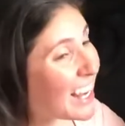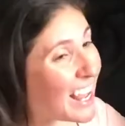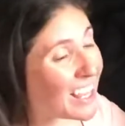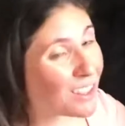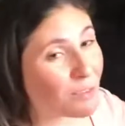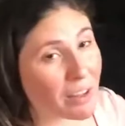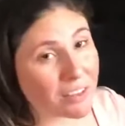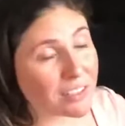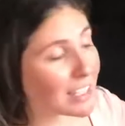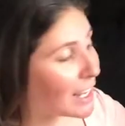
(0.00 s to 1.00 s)
today the
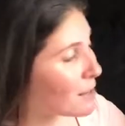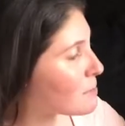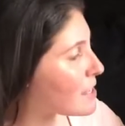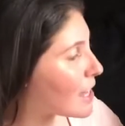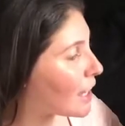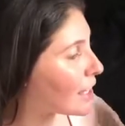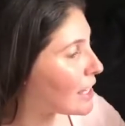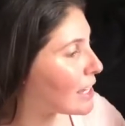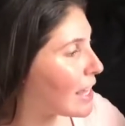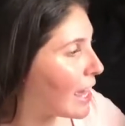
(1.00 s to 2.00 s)
weather's gonna be
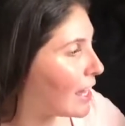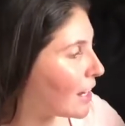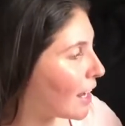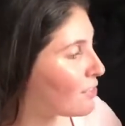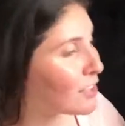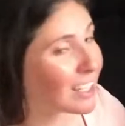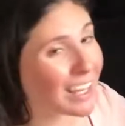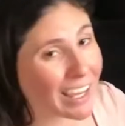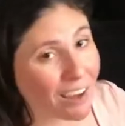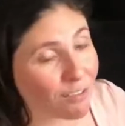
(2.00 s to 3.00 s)
yucky again. I feel
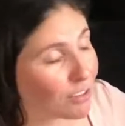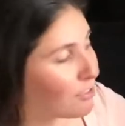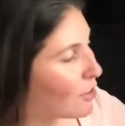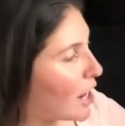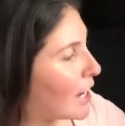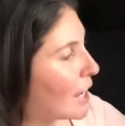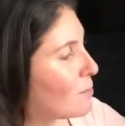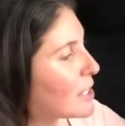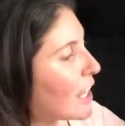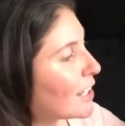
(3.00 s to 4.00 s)
like every Friday
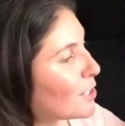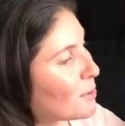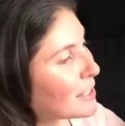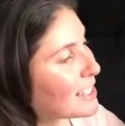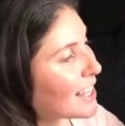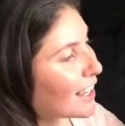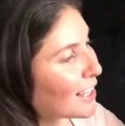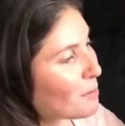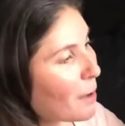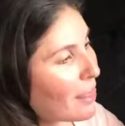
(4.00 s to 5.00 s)
I'm telling you it's
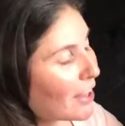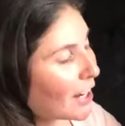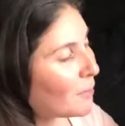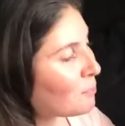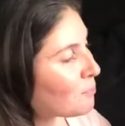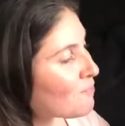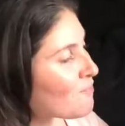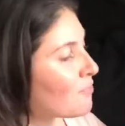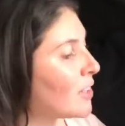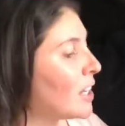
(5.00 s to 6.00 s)
yucky weather.
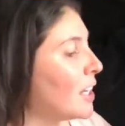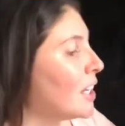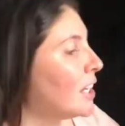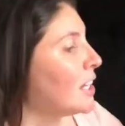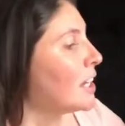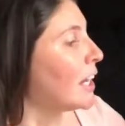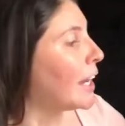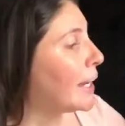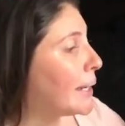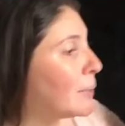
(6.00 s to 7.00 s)

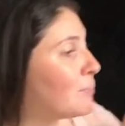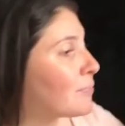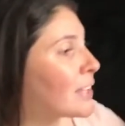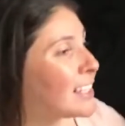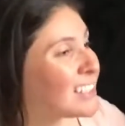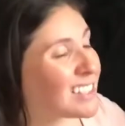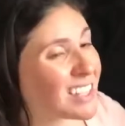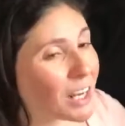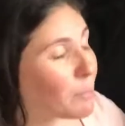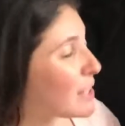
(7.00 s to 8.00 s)
Um,
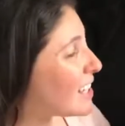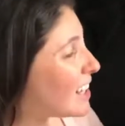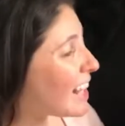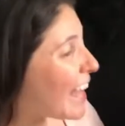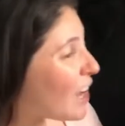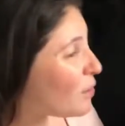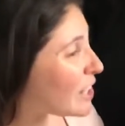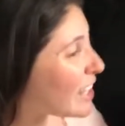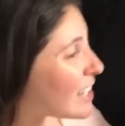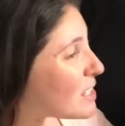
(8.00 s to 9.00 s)
going to be
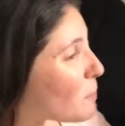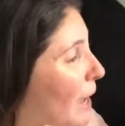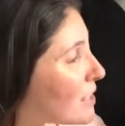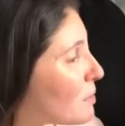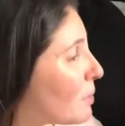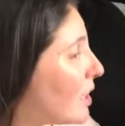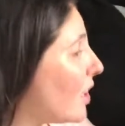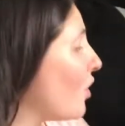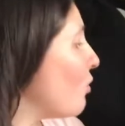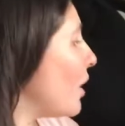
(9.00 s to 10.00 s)
cloudy. It's possibly
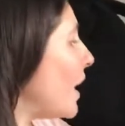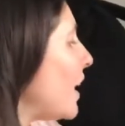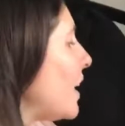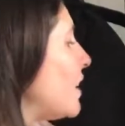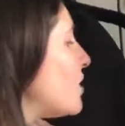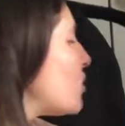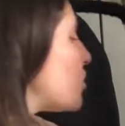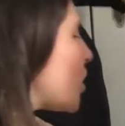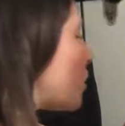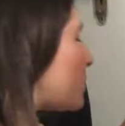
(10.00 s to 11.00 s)
going to rain.
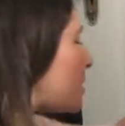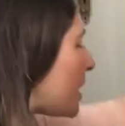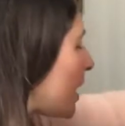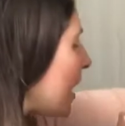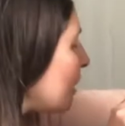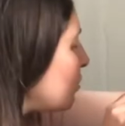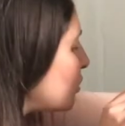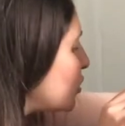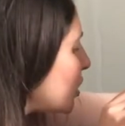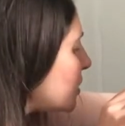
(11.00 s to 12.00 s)
So today
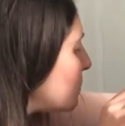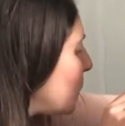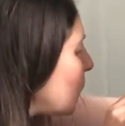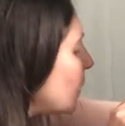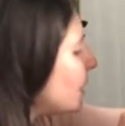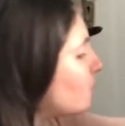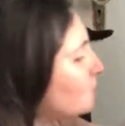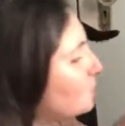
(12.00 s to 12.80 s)
we'll just put